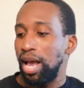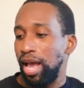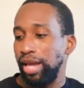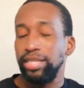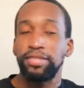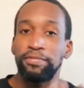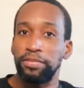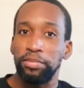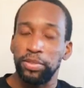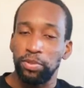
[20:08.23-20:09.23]
And this for
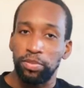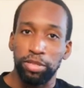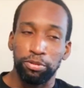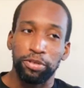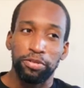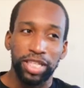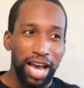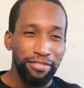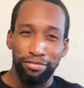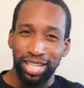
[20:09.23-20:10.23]
me would be a reread. I
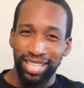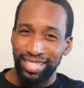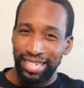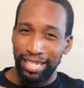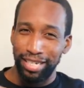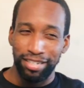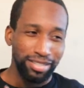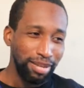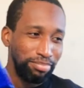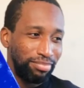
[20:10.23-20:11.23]
haven't read this in
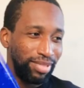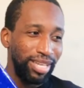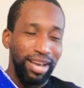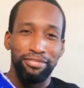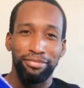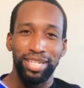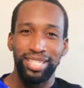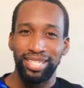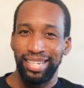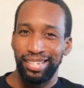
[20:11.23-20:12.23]
years. I think I haven't read
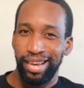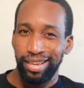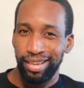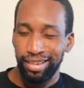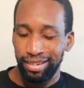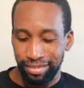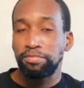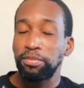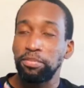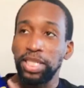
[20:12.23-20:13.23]
this in a decade.
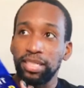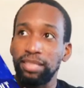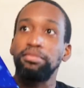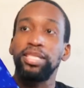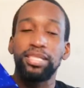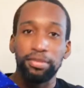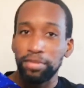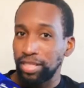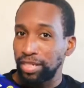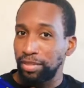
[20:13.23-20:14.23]
For me, it was it
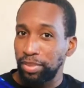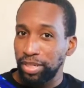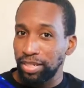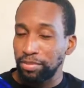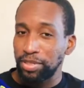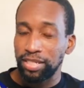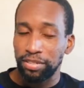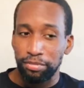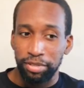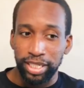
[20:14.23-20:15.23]
was a good book. It was a
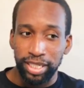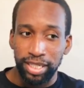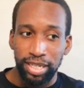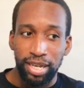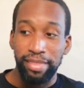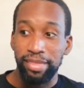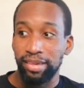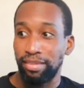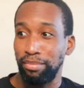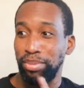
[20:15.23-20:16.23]
good read. I
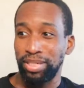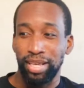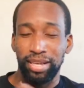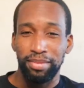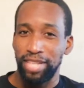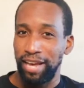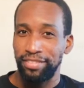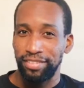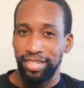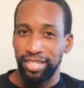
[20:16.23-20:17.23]
think the book that comes
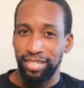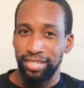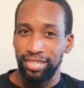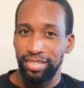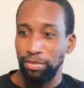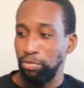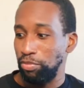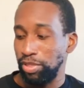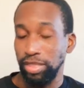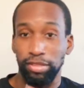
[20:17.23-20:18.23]
after this
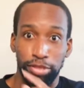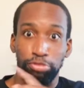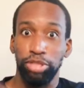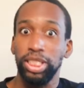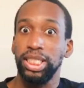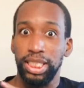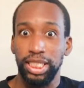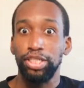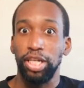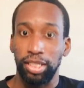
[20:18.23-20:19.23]
is
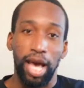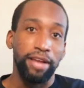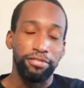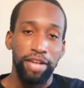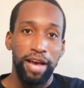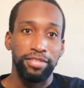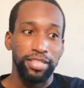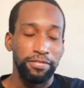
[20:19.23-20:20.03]
really a lot of traveling